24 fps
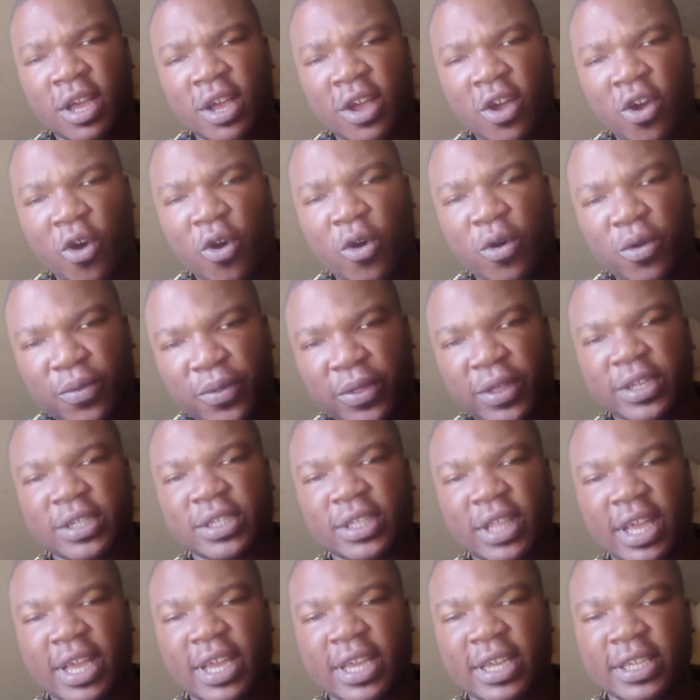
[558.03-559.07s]
All these
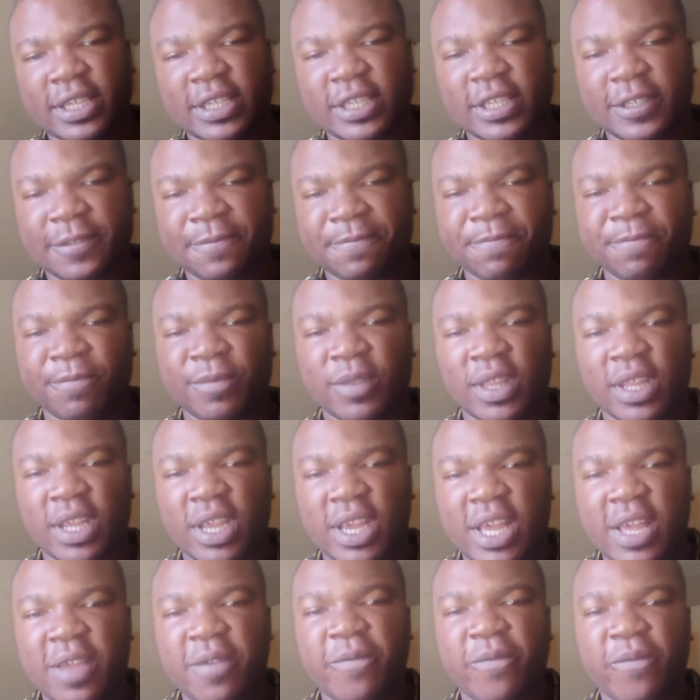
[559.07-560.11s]
things,
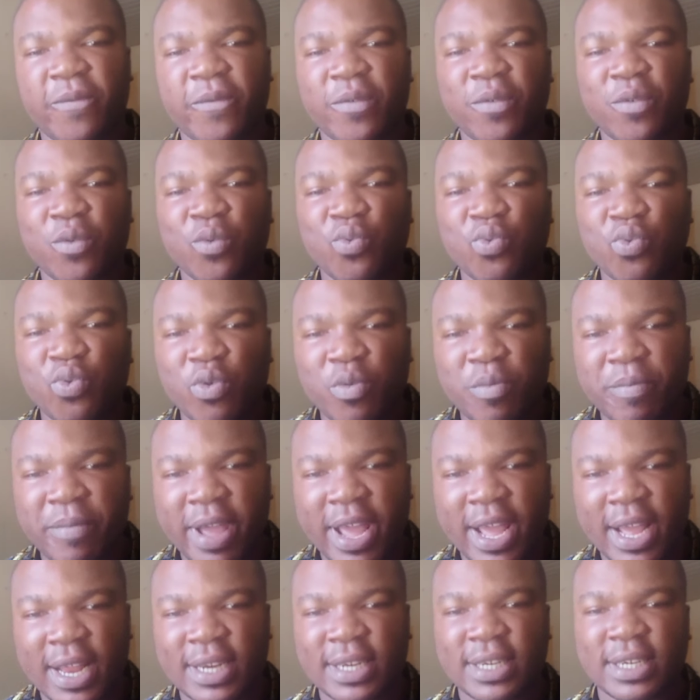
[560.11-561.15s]
if
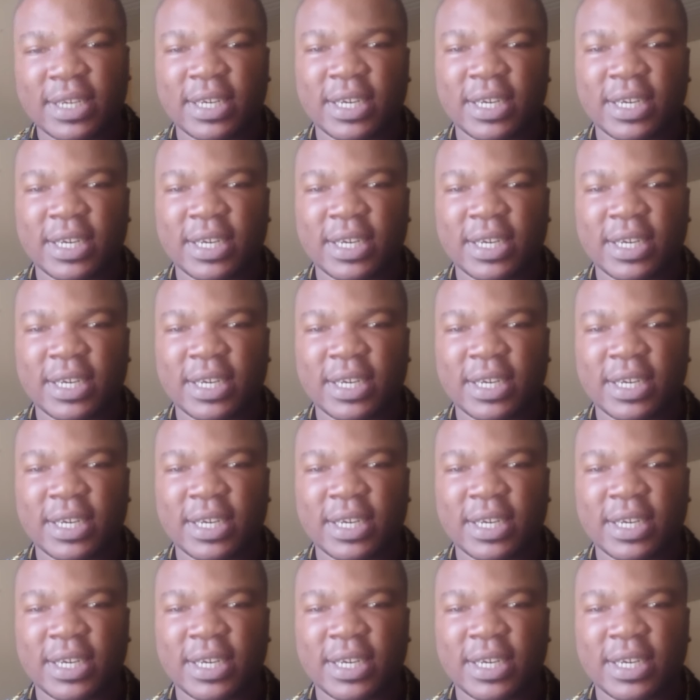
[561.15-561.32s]
women